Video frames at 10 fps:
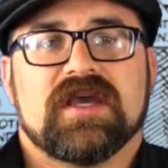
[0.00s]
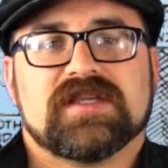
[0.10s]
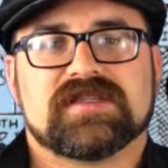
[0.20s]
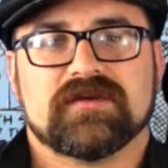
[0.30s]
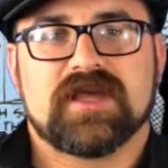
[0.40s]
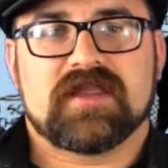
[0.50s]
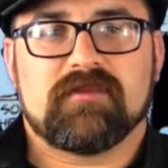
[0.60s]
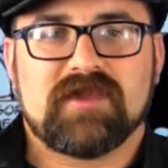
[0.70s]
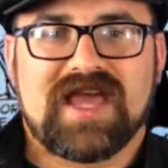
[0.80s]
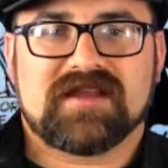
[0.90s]
So yeah, the
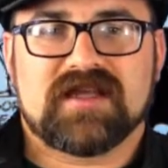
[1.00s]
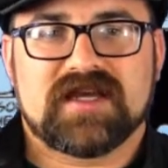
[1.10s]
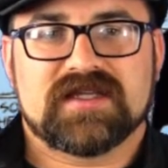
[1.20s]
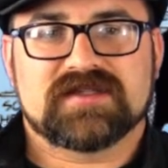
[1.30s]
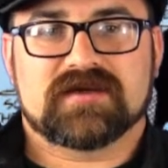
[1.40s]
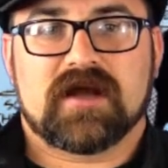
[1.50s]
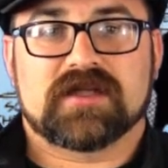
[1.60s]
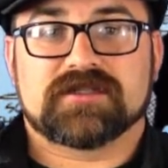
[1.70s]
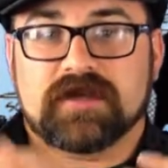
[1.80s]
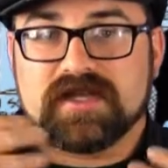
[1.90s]
black lines are on
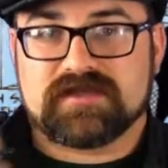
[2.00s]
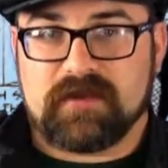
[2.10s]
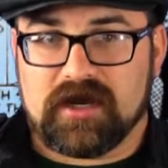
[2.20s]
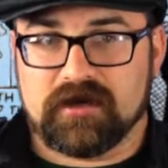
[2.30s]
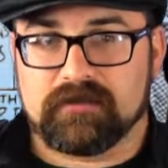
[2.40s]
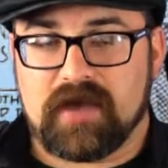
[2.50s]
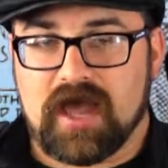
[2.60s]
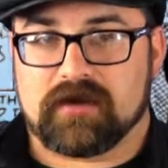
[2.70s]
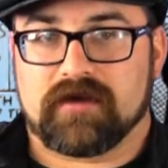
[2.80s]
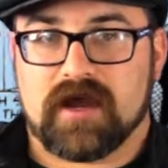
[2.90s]
a transparent
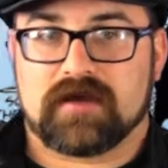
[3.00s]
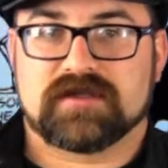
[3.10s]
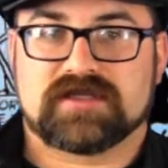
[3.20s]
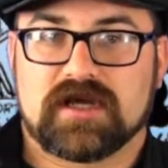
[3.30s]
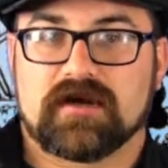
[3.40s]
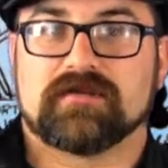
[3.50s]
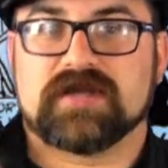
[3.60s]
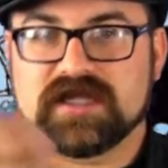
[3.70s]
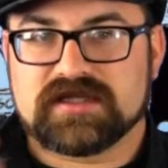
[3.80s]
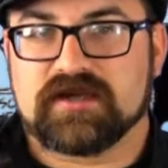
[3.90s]
background, so
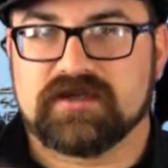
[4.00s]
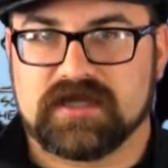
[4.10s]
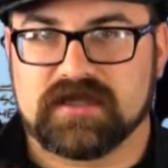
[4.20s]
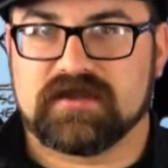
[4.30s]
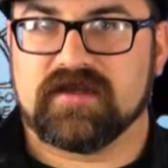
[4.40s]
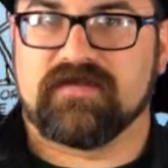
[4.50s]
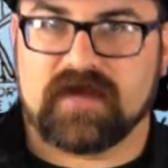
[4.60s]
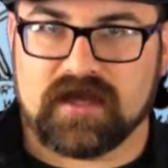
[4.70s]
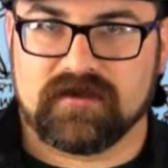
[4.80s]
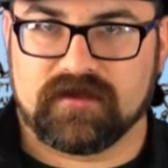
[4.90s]
that's how you get the
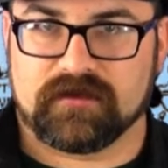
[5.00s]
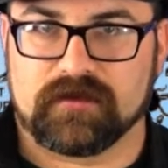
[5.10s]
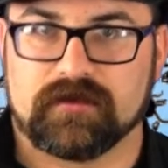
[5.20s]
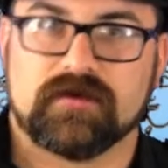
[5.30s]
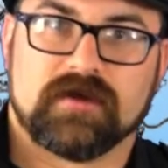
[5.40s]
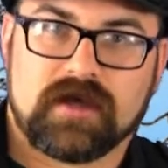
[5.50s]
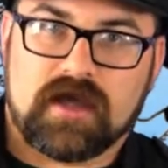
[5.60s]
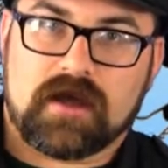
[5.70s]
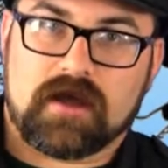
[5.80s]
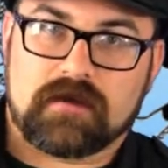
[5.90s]
effect through,
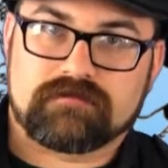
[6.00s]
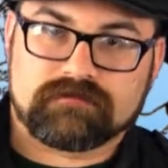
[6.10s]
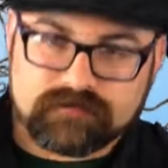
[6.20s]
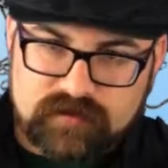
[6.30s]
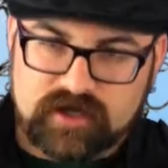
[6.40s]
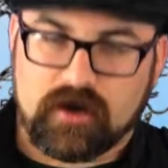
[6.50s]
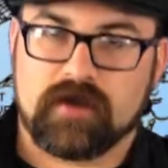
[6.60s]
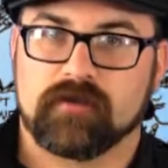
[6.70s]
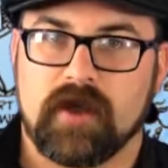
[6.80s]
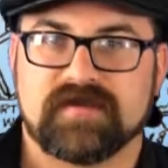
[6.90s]
on
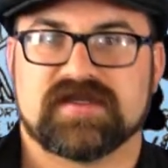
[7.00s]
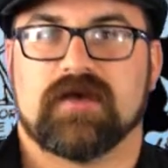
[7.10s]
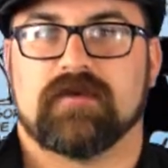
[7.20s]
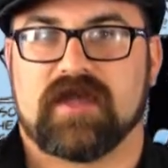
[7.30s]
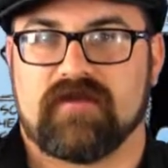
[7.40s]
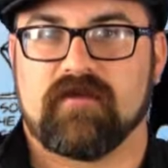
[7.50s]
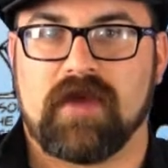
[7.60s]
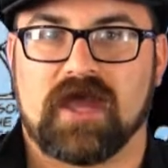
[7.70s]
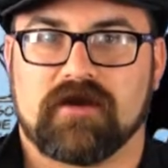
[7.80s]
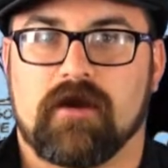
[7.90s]
the website where they have the
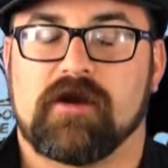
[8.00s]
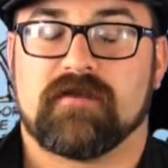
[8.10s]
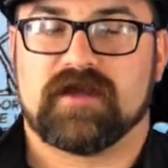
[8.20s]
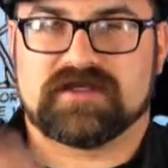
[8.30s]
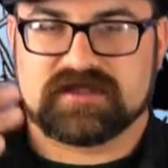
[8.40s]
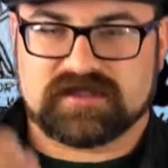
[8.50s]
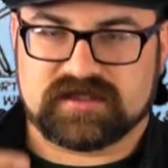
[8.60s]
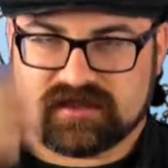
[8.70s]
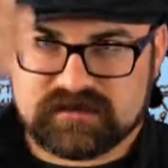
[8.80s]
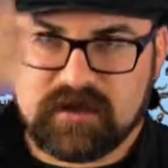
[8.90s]
background image is
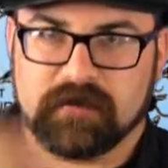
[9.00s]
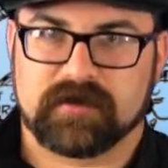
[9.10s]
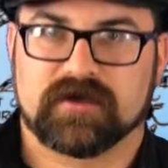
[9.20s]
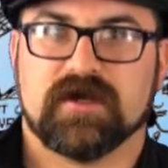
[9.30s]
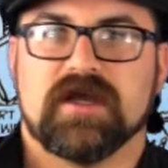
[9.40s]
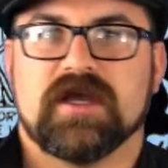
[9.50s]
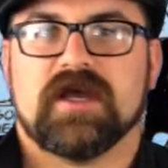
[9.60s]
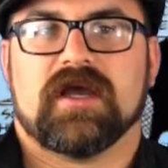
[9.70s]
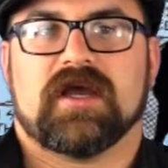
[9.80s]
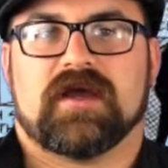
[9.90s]
this paper
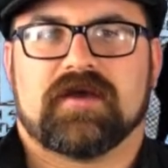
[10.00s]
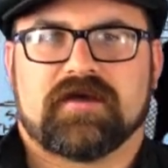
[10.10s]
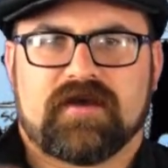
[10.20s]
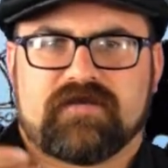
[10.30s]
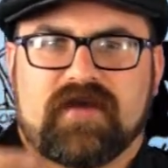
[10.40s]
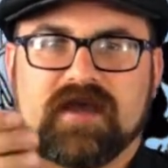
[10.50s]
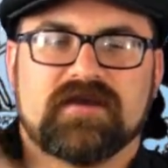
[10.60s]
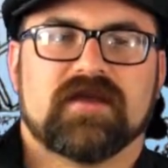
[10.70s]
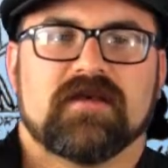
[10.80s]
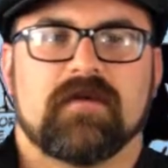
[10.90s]
effect.